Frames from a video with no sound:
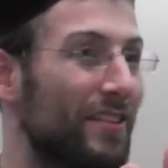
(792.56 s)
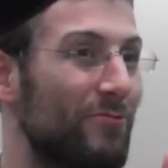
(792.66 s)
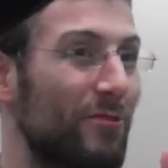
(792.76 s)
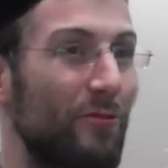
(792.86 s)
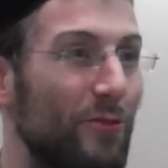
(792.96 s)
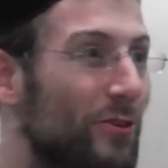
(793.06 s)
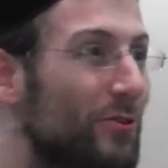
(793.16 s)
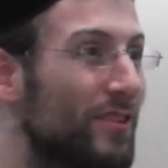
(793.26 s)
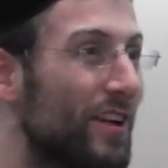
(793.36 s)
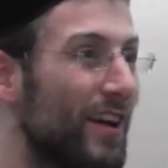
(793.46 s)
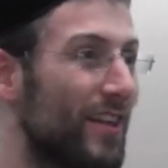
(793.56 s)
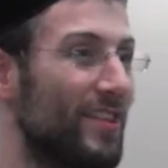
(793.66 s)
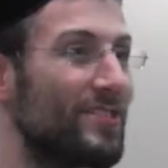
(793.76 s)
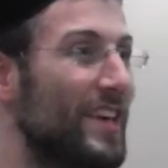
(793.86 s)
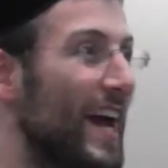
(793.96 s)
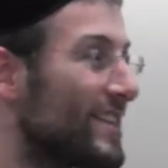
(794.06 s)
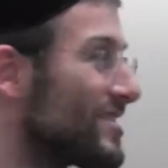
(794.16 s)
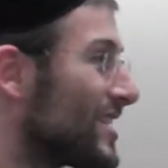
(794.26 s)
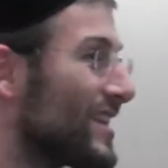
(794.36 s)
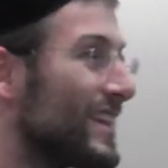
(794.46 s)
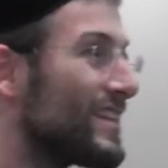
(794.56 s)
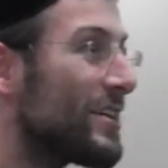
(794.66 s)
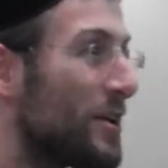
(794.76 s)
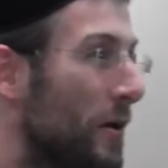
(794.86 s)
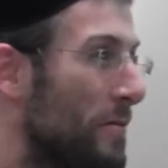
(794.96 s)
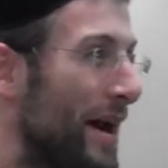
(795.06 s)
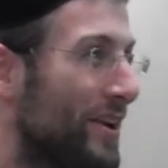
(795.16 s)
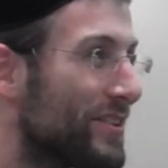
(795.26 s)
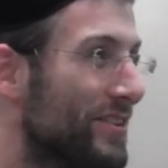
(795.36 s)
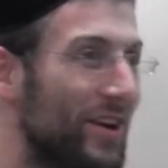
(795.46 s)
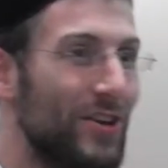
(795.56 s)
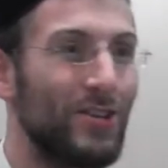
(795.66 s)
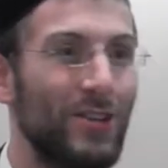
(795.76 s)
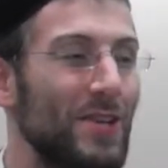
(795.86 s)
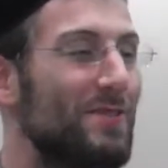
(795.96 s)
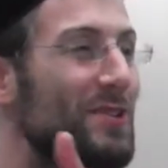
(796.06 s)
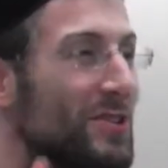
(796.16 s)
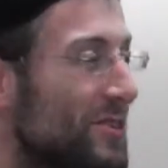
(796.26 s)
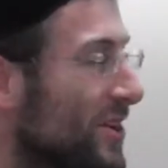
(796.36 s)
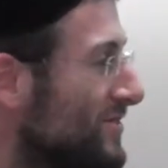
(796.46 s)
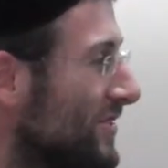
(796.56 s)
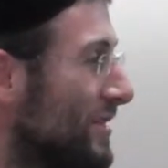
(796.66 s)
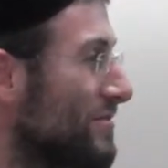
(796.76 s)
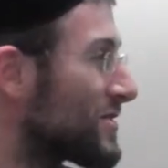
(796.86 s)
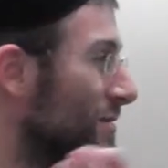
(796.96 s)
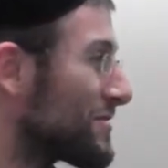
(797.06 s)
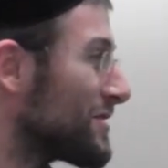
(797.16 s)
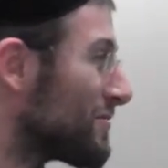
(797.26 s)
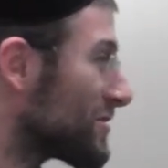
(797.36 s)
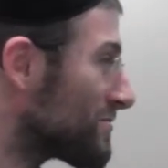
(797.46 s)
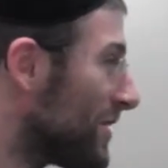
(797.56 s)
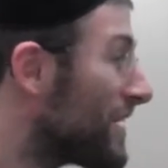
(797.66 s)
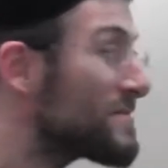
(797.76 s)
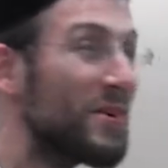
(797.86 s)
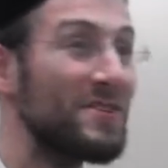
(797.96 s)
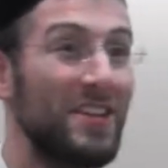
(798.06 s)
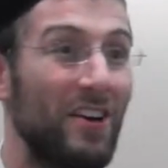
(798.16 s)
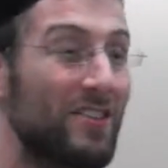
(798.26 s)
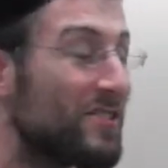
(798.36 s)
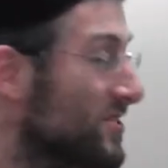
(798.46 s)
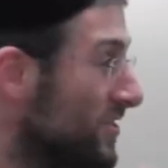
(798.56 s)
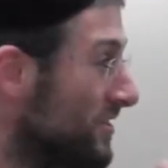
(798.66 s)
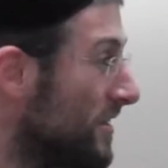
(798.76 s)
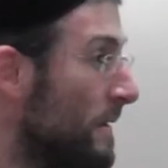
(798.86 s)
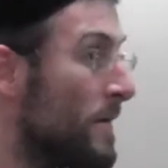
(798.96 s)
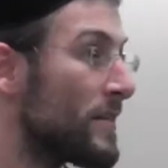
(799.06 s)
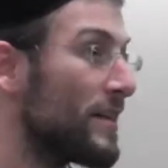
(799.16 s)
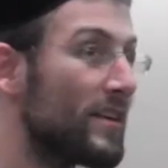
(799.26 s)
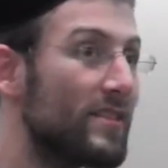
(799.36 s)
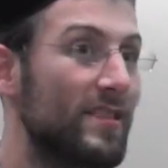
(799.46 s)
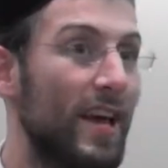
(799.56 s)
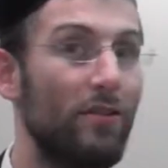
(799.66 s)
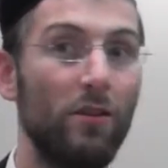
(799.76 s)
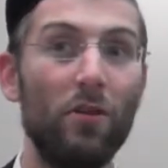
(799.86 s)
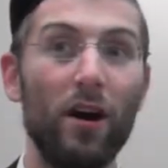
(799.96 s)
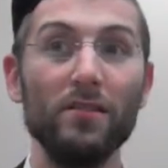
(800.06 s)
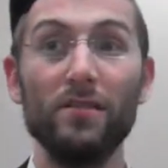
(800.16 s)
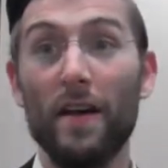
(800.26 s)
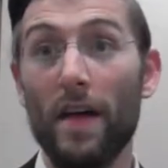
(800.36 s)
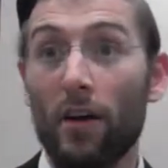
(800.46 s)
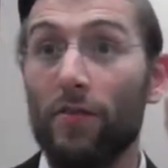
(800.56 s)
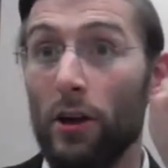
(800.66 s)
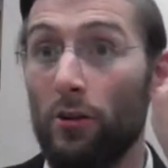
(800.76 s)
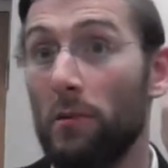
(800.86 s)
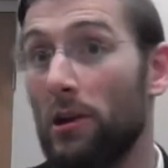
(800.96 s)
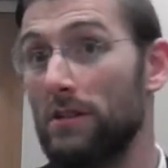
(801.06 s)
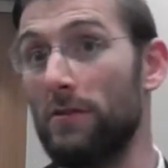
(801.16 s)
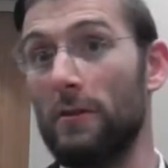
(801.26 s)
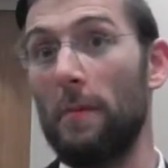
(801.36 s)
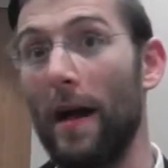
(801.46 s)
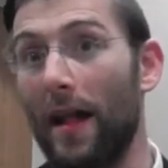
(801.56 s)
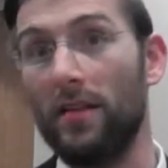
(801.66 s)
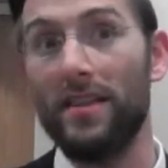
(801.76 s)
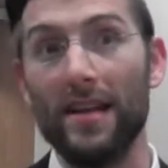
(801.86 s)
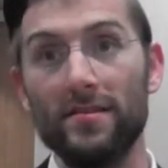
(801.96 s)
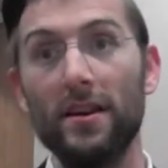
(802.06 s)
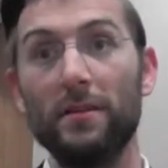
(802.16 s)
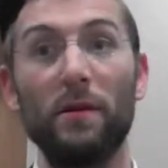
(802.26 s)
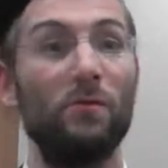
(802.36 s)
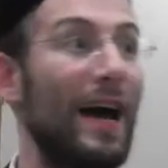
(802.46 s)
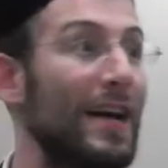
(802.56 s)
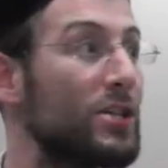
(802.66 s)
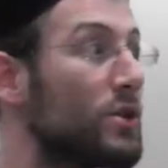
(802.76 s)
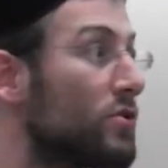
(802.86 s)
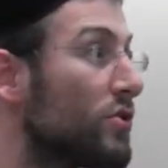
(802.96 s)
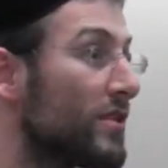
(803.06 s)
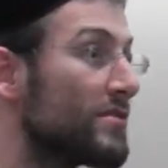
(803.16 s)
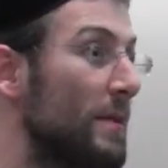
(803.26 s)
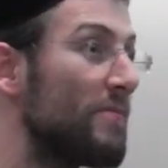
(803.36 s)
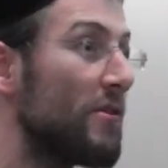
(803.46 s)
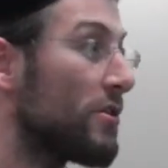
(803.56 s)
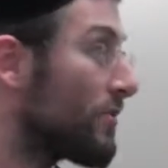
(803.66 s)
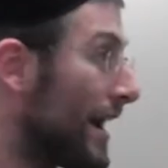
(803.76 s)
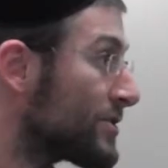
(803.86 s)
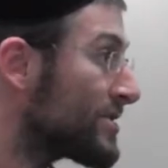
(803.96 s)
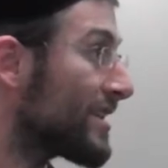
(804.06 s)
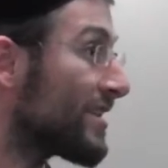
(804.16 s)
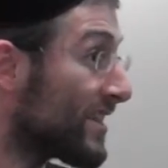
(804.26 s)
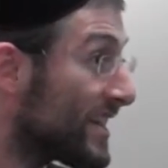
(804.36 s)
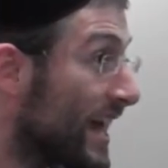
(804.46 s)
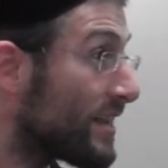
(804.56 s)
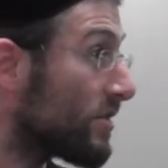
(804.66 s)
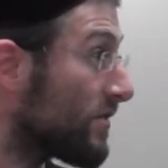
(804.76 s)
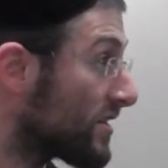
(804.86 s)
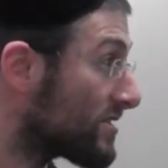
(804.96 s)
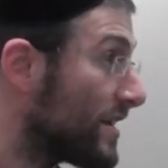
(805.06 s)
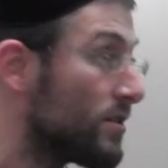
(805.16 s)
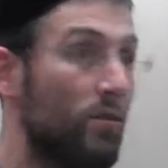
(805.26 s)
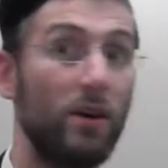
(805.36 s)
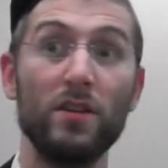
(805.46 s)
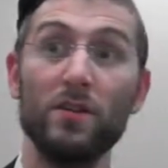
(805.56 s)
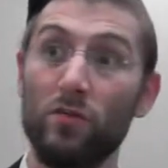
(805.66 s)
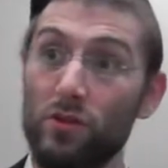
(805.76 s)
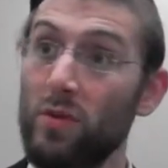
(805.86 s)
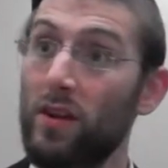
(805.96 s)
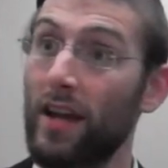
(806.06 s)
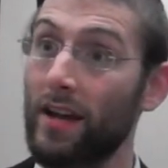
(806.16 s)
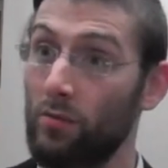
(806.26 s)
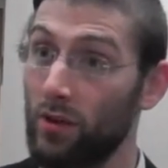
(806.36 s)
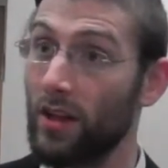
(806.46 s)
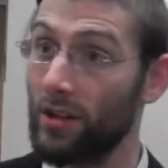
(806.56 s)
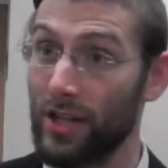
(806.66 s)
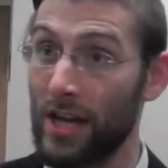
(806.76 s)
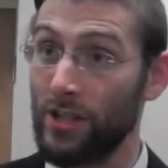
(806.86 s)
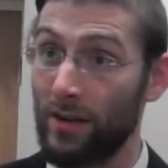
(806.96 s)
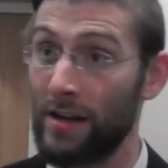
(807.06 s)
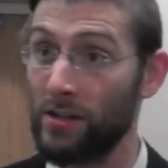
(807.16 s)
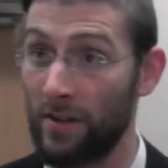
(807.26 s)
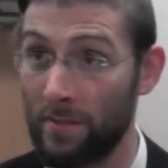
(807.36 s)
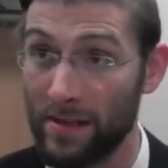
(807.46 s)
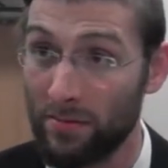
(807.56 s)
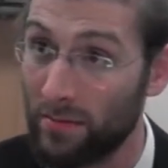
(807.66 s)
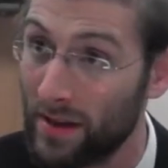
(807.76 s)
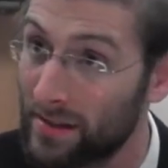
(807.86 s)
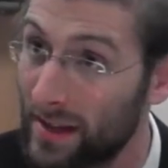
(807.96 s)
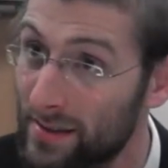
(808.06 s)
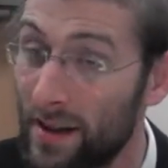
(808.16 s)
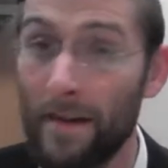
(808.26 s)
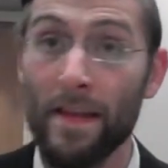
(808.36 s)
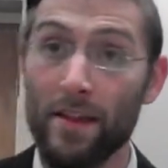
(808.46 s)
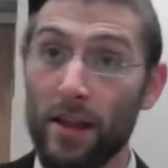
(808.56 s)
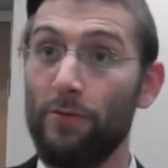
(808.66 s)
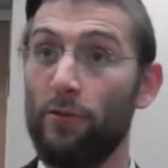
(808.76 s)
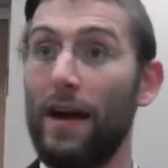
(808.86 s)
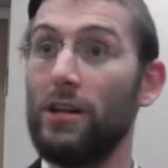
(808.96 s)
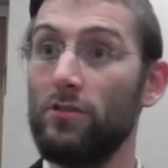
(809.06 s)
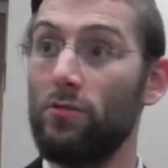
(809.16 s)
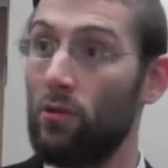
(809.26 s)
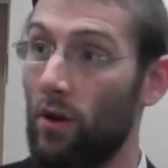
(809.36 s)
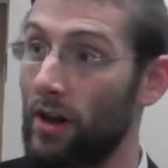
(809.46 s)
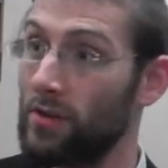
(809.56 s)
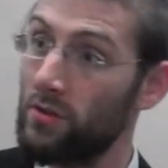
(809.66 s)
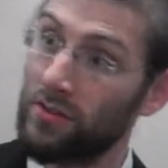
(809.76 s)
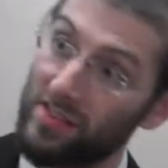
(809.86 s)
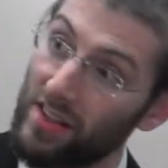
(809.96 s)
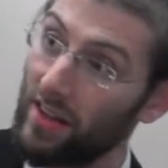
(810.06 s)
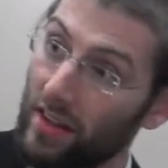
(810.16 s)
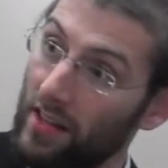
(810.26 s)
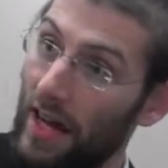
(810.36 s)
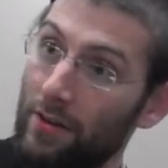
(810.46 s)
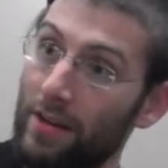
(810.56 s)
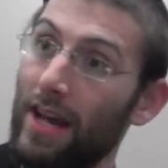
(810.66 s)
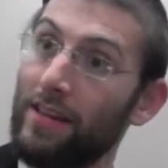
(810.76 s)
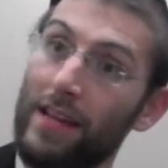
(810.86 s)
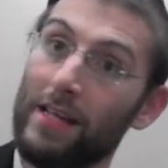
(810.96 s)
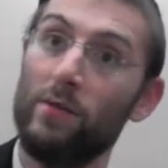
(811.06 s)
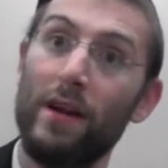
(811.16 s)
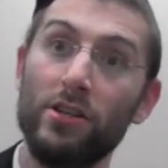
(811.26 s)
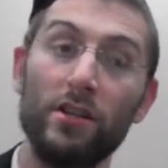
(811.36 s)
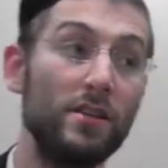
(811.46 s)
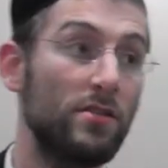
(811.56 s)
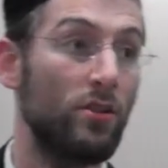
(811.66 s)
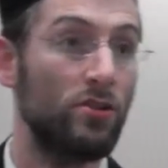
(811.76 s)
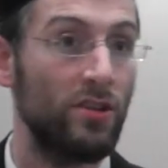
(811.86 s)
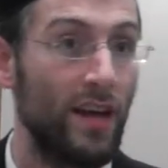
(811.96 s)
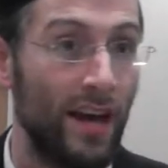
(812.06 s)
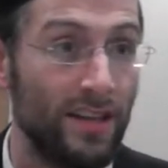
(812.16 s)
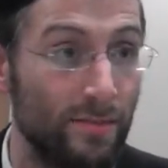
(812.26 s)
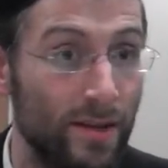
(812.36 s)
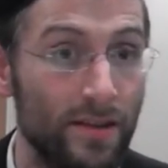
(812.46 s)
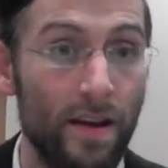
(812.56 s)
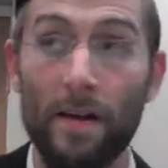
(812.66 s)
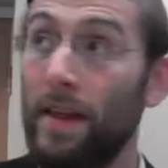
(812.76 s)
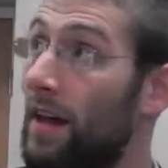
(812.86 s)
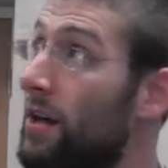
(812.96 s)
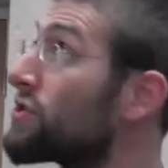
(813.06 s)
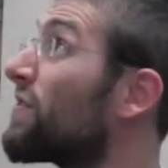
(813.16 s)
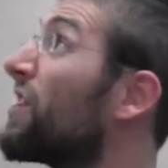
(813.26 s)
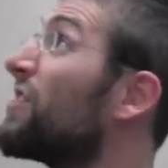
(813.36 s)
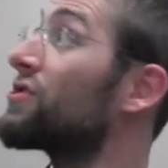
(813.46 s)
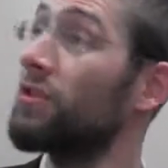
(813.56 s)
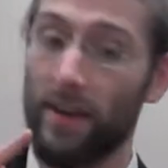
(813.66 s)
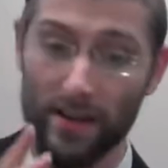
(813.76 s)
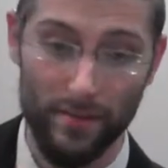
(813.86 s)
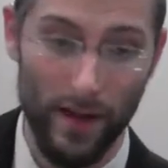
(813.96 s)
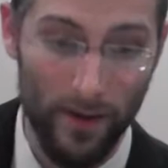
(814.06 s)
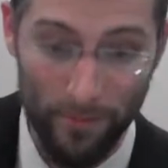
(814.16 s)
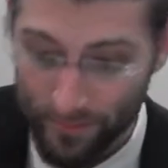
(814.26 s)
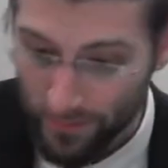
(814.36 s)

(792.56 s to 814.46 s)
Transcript: refute this get and say that he didn't know about it. So Tosfos l'shitasa, the mistama simu l'shma, is because he understood that the gzeira was of ir because of ir rabal, and that's it. But Rashi, who took it a step further, Rashi said that the gather of the gzeira was because we treated it like a real chashash, like Rashi in the Bezim and Beis says. Therefore, Rashi requires you to see the entire get, and that's what Rashi needs to learn. Shita Achas means Ishva Isha V'Hazman.